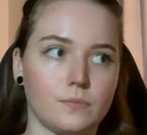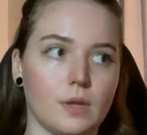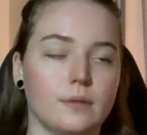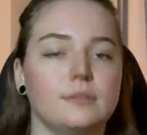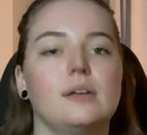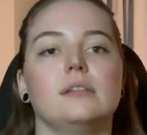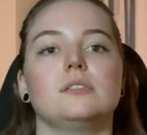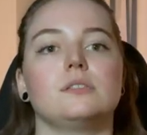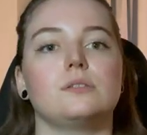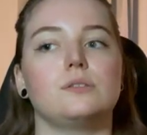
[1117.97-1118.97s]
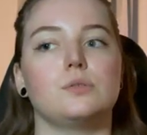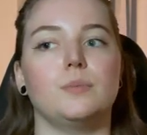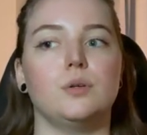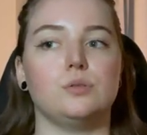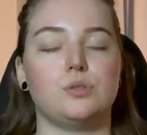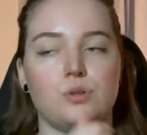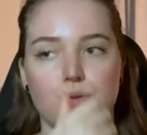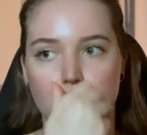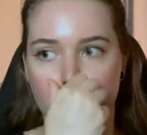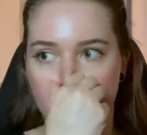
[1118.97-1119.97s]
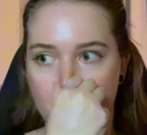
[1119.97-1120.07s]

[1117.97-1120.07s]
And that's supposed to